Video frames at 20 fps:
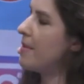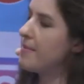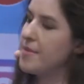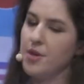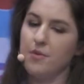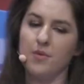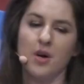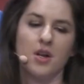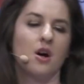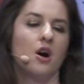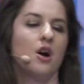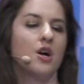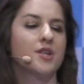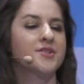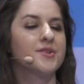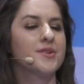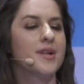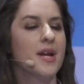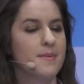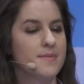You want to
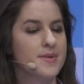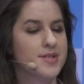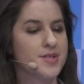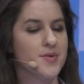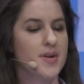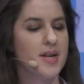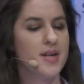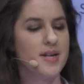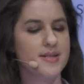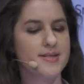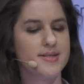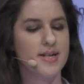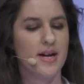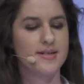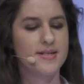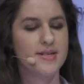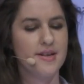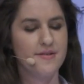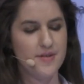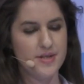alternate between
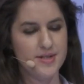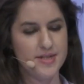inductive